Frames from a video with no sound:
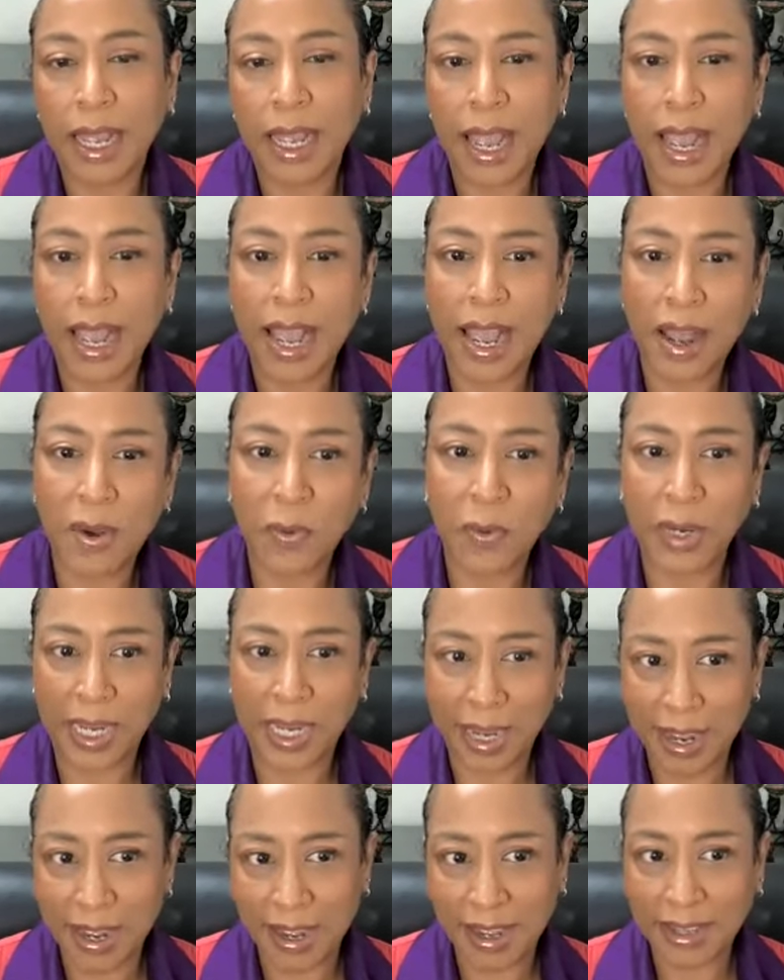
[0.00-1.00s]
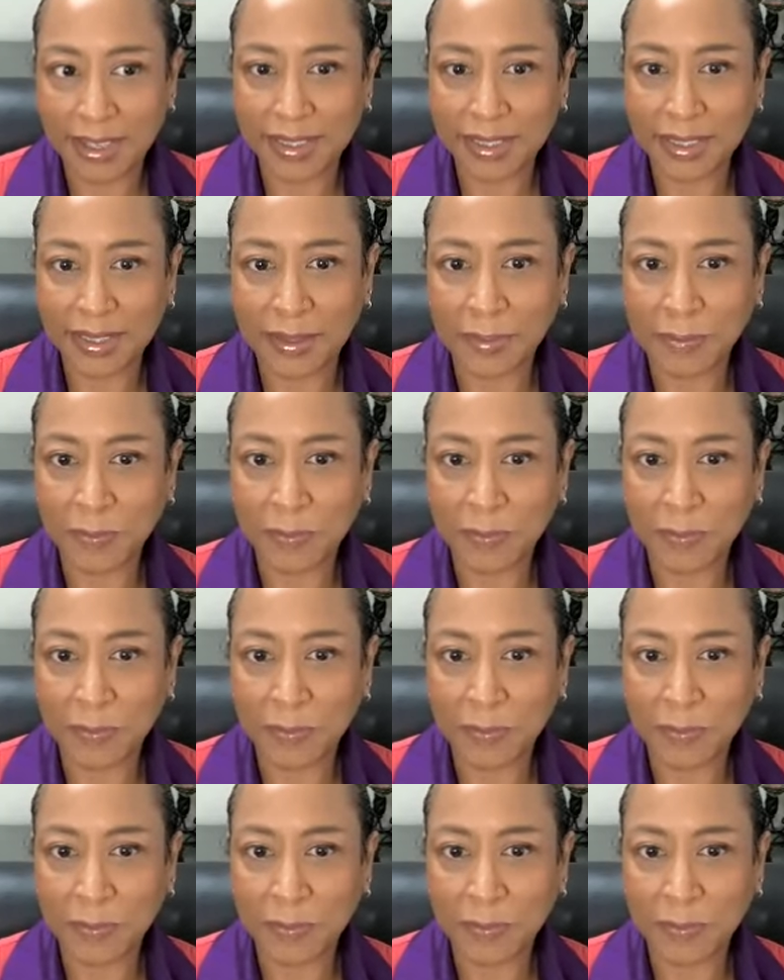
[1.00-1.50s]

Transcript: how we ask.